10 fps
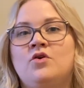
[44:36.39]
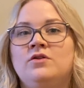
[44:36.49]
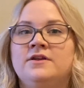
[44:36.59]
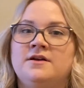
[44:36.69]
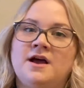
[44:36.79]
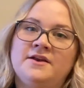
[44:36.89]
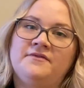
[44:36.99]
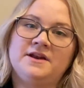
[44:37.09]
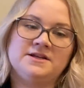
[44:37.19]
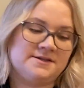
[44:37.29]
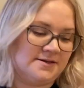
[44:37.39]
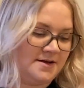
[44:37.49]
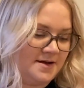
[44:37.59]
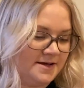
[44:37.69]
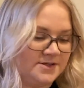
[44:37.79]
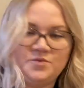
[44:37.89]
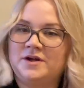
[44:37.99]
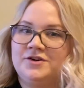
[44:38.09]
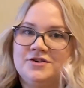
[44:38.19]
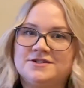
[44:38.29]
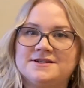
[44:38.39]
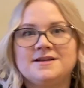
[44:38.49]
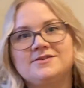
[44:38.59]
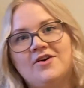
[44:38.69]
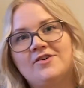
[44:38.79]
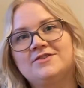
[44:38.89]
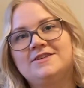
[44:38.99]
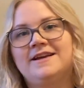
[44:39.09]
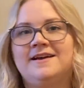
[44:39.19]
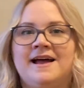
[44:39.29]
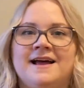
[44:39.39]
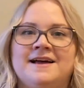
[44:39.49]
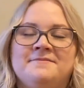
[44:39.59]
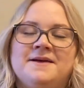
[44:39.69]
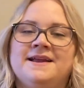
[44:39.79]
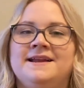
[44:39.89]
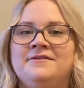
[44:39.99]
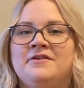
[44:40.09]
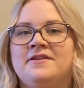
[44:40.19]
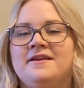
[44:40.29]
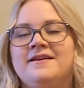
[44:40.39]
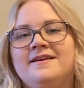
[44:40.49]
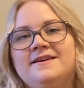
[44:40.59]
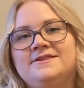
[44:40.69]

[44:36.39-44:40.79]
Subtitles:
all the unfinished sweaters, socks, and everything.